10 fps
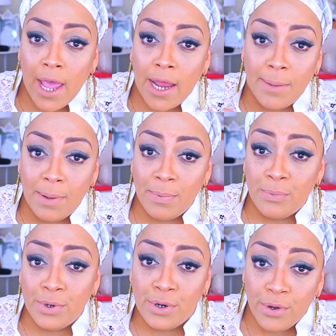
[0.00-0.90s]
and then
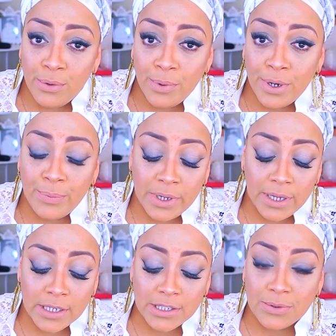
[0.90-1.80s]
people will know you're wearing a
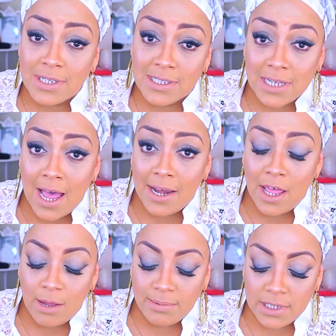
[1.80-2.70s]
wig. So this kind
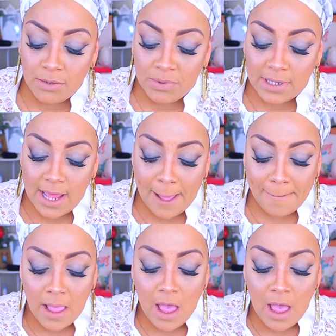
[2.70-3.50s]
of helps it with that.